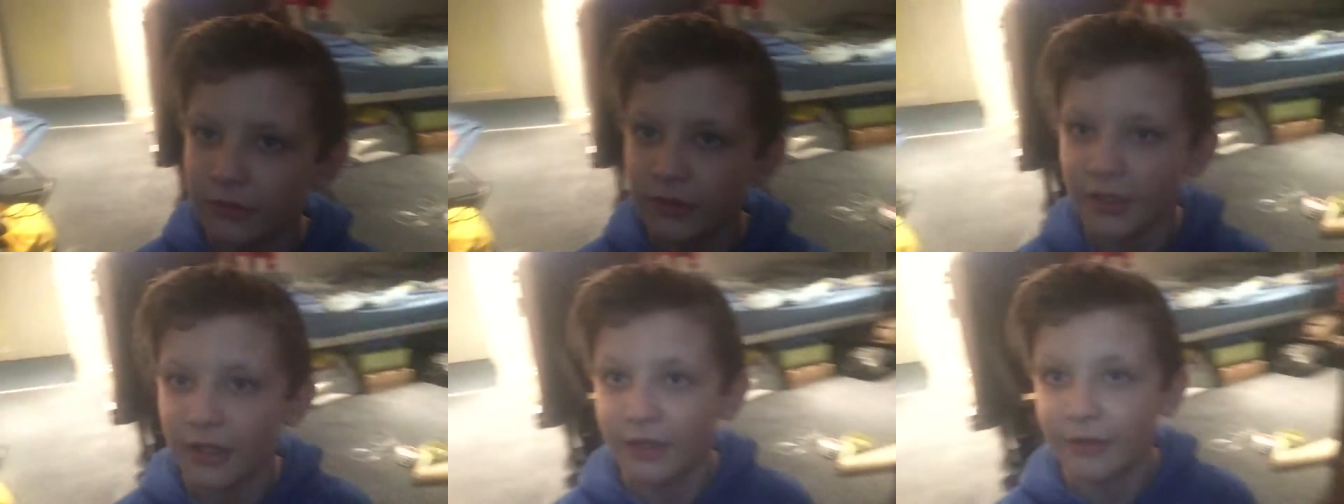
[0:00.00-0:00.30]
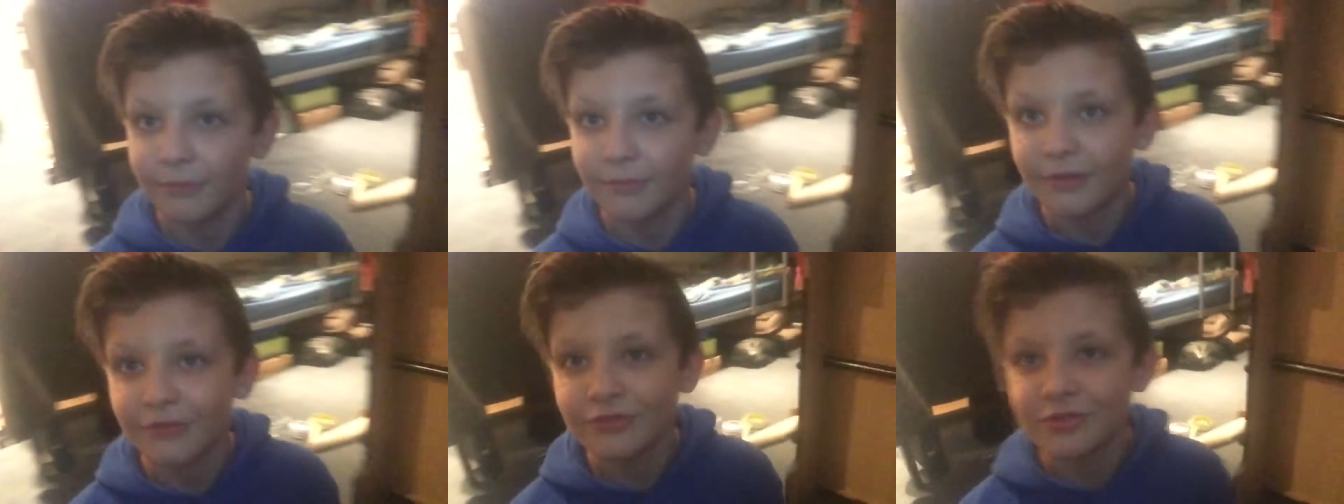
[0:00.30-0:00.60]

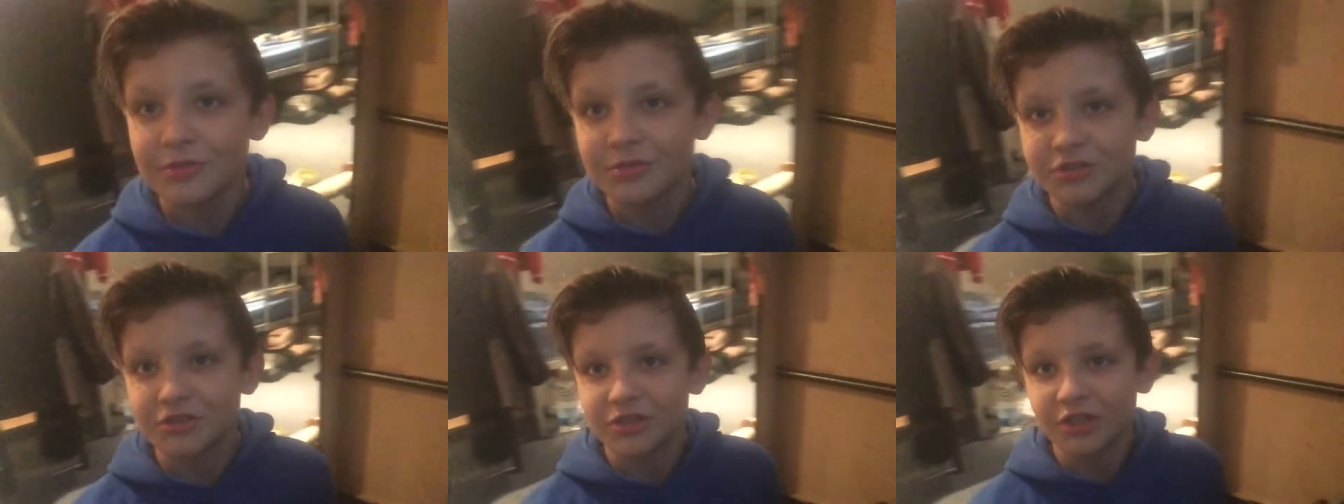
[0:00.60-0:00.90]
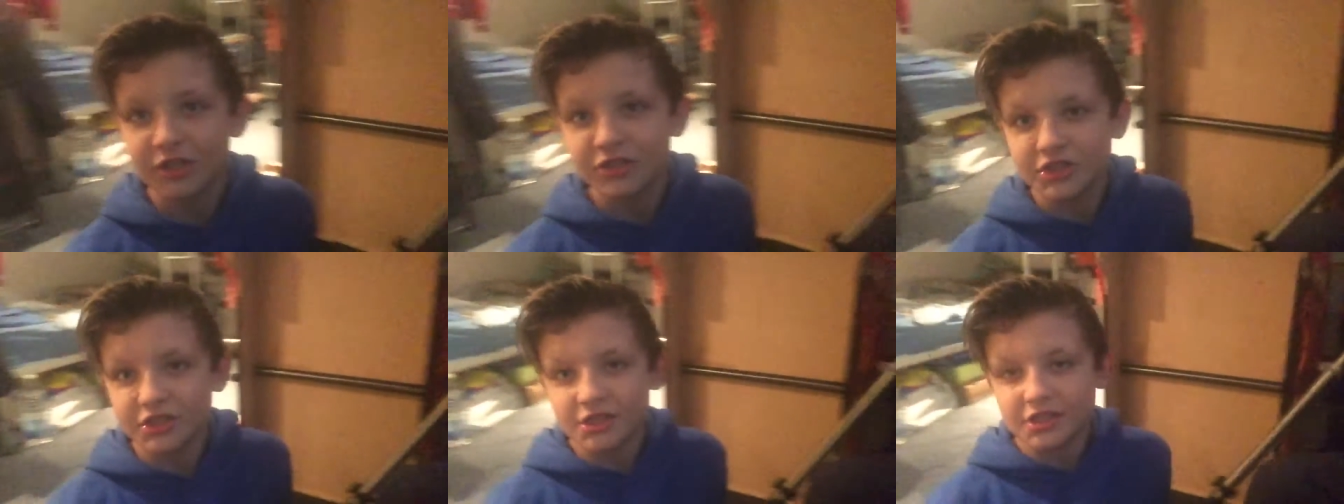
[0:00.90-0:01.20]
Yeah, my phone's
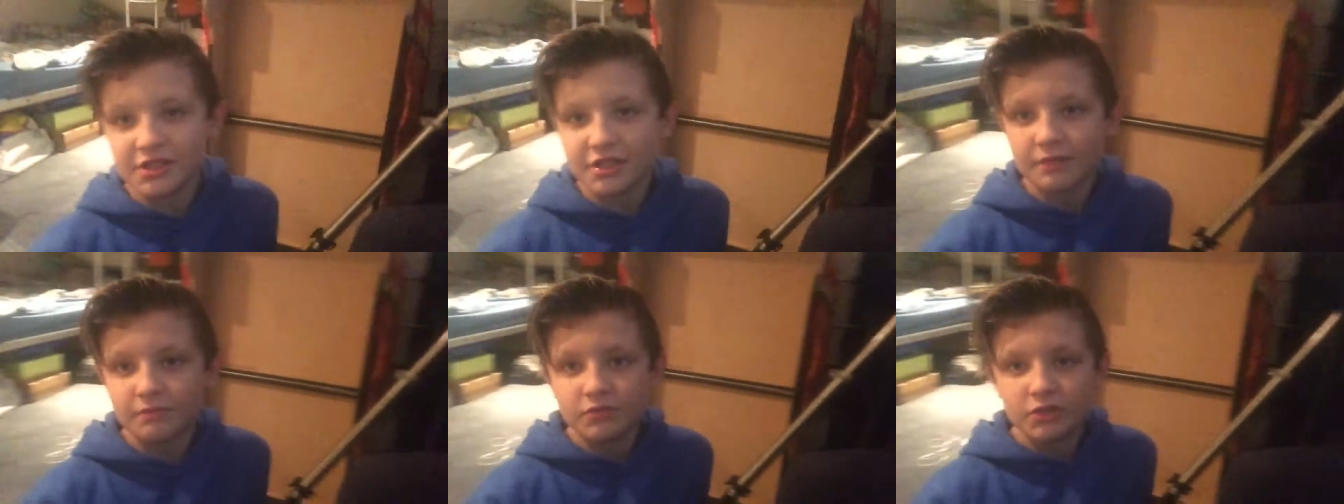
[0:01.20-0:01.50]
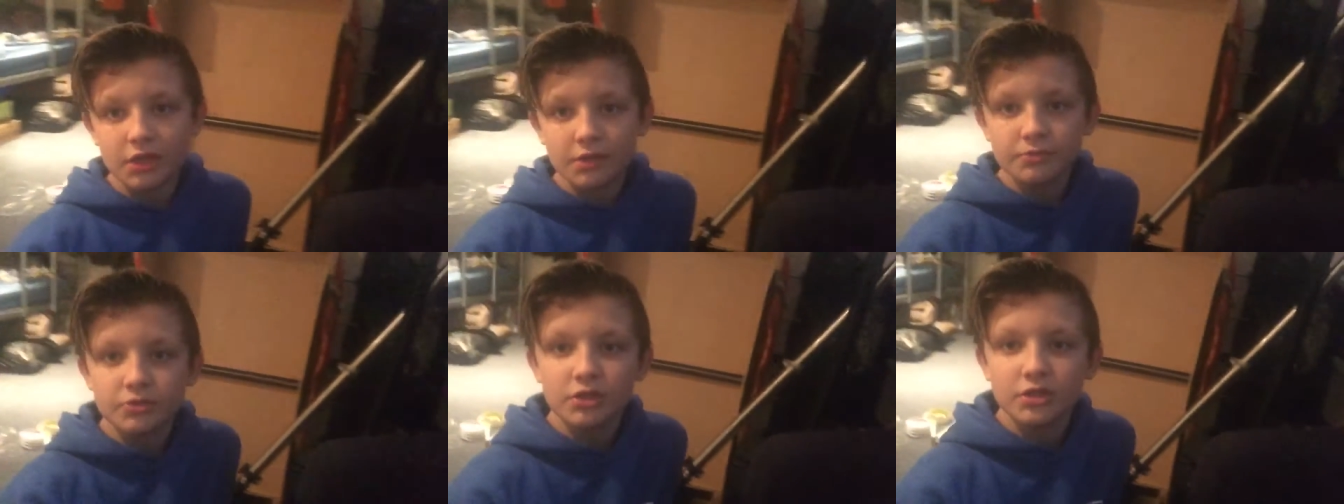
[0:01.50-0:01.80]
charging at the same
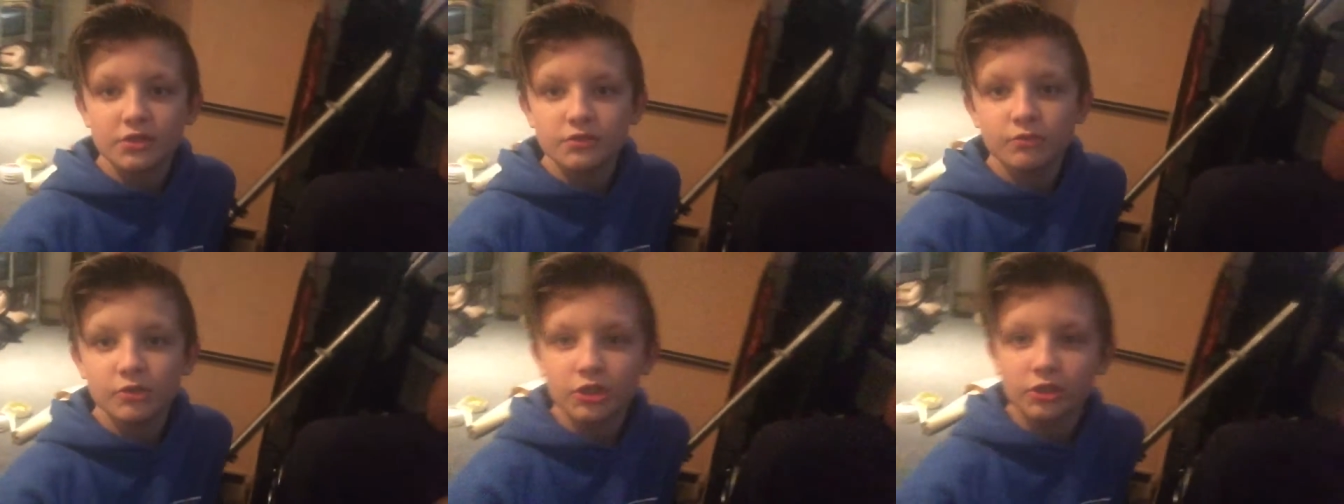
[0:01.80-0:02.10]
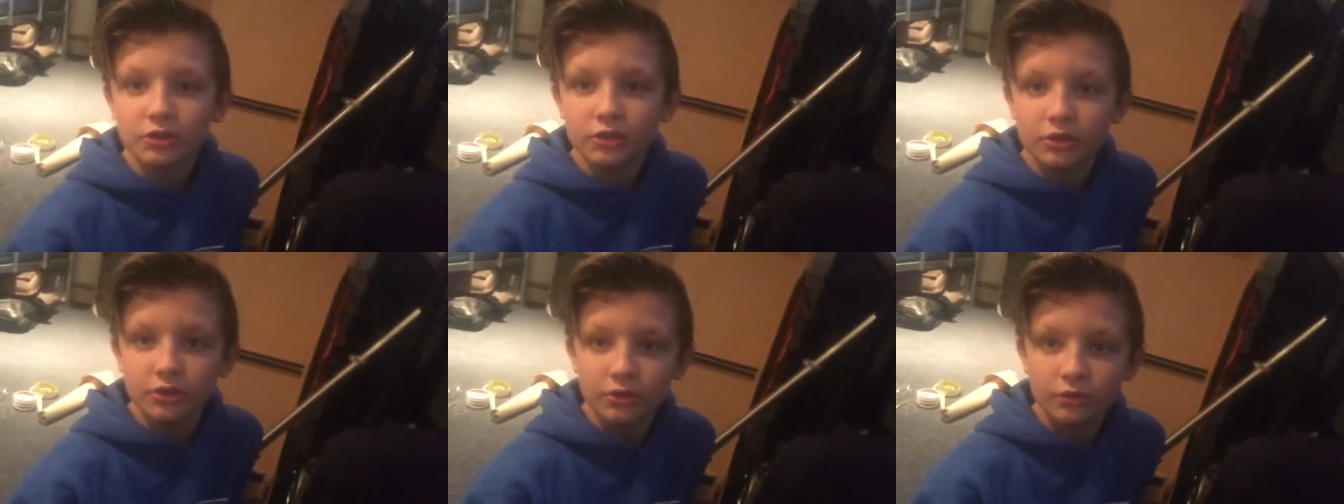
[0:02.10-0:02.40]
time, so that's why I
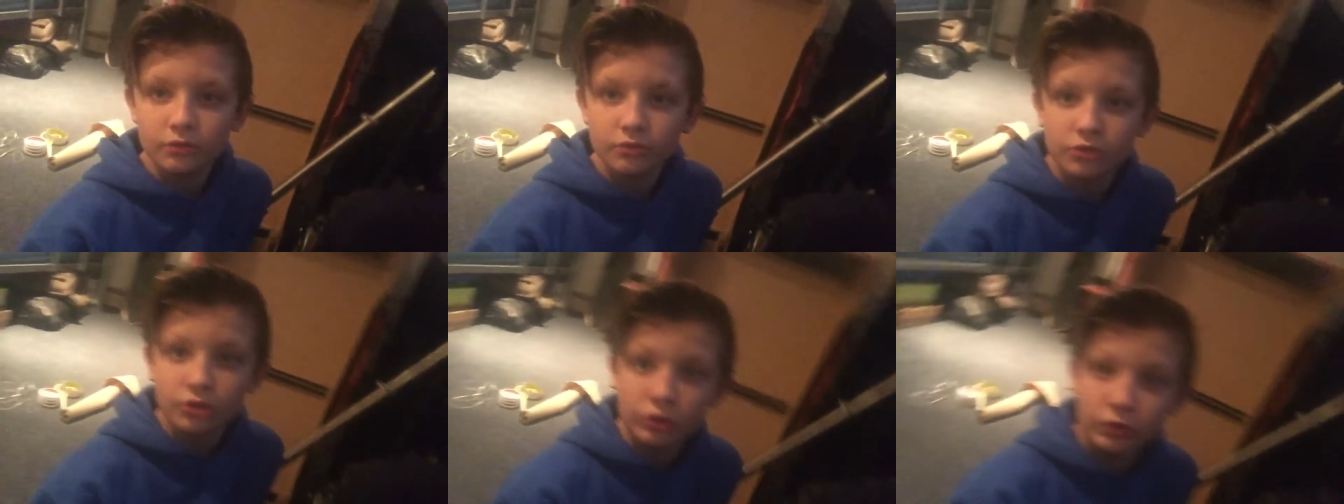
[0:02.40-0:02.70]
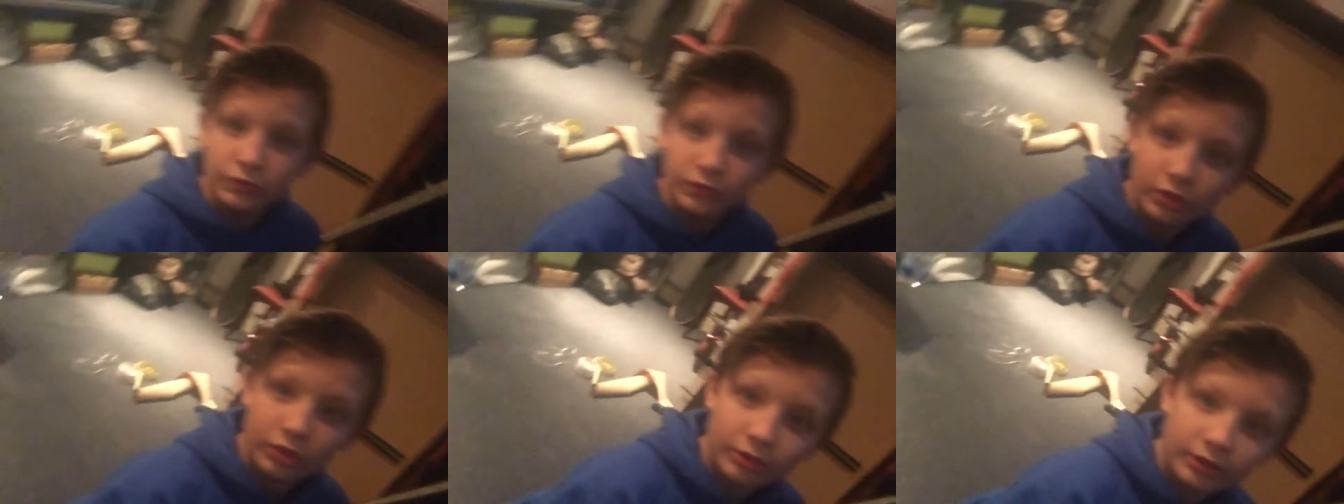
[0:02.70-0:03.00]
can't go
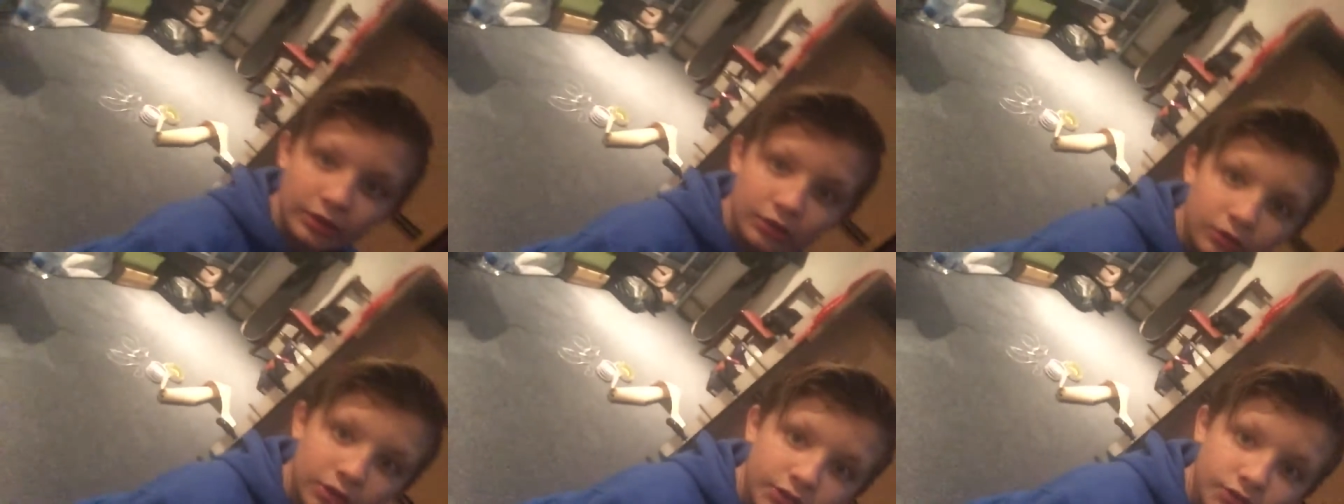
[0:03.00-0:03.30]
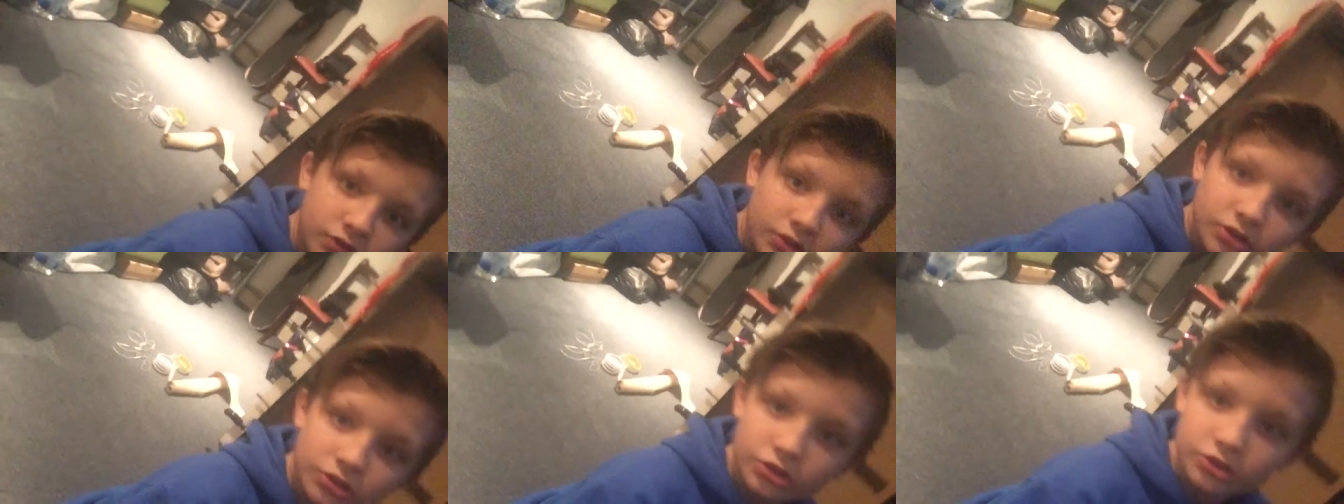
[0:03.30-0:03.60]
too far out. I
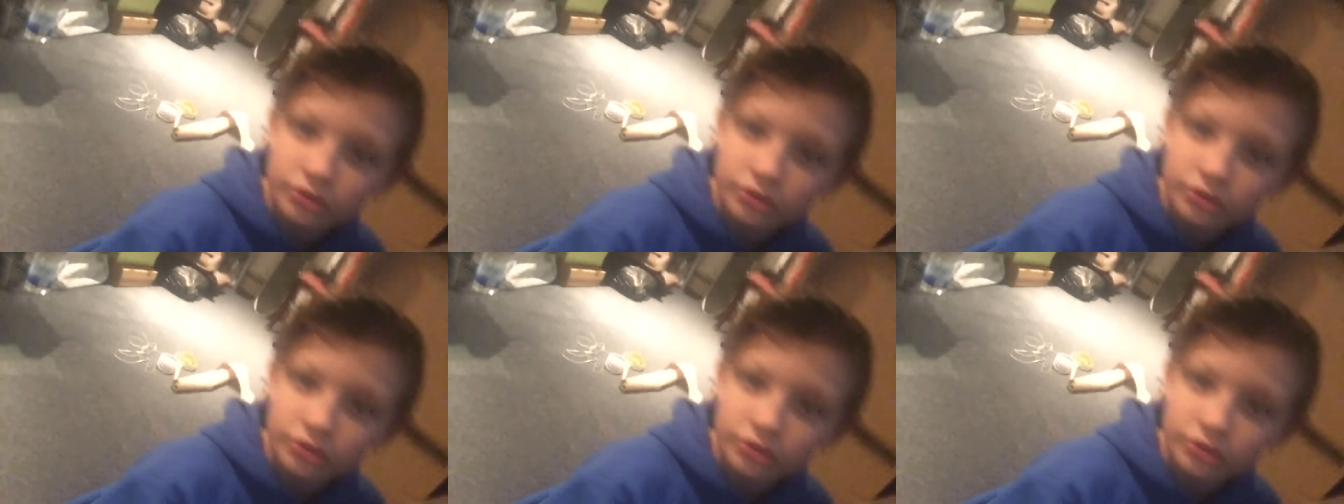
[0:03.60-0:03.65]
sort of